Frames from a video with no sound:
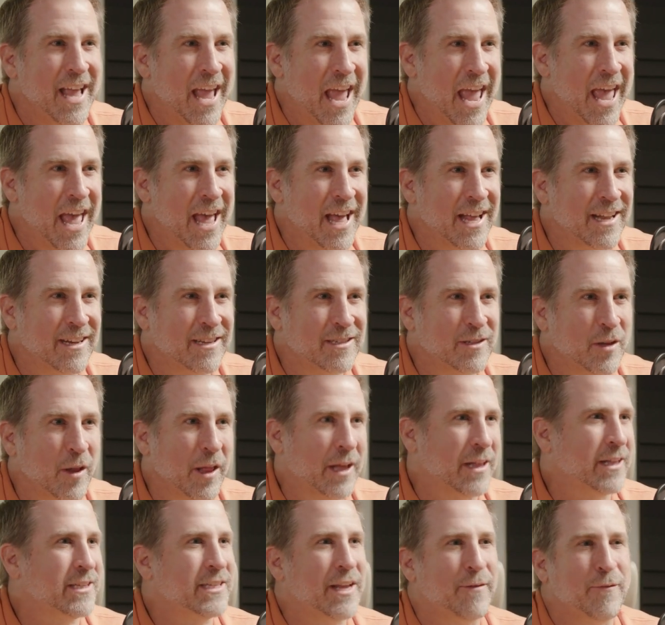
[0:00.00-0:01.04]
And so
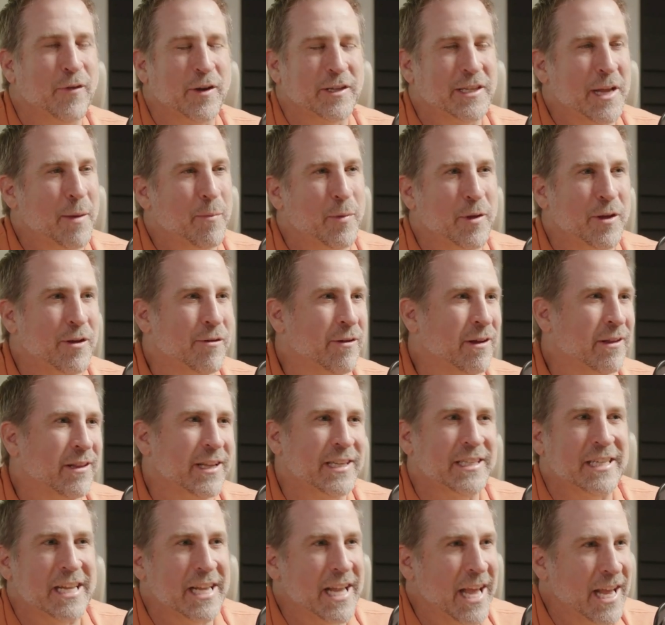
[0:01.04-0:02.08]
like, let's say, for example, you're a
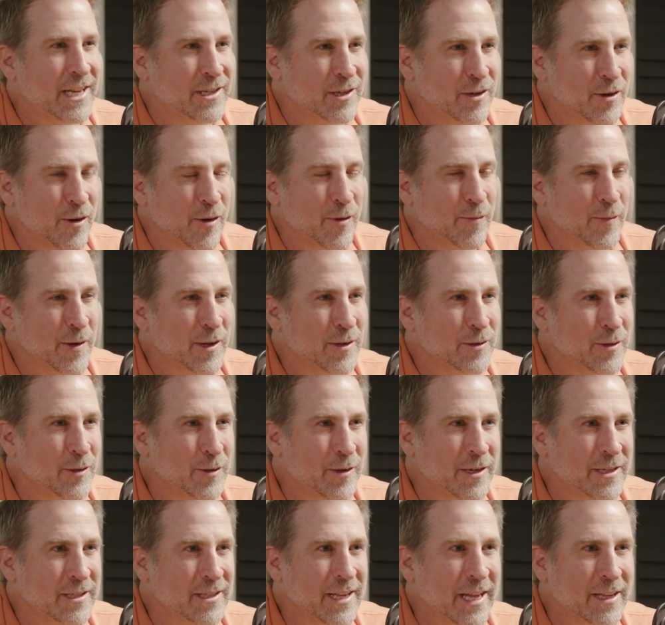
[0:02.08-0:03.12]
listing agent, you're a realtor,
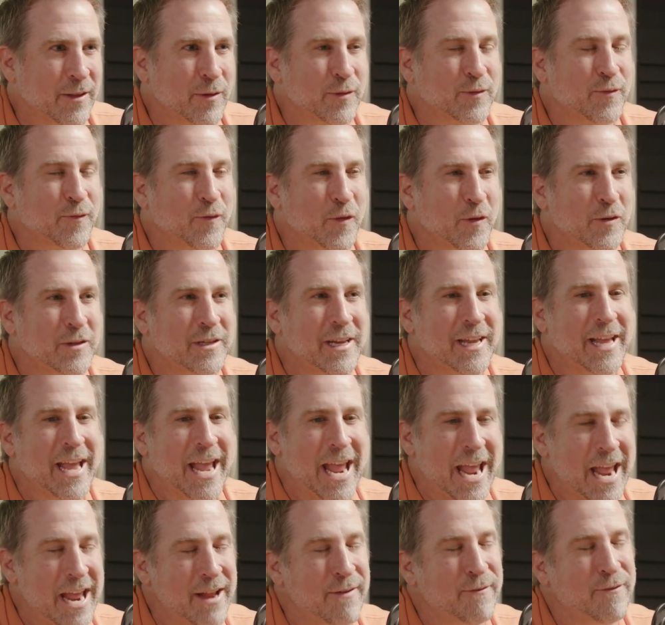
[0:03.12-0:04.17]
and it's like those first
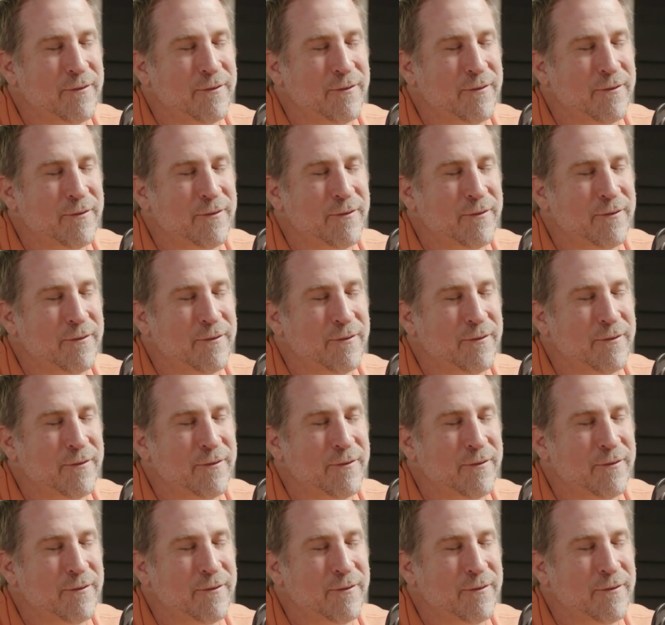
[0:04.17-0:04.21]
8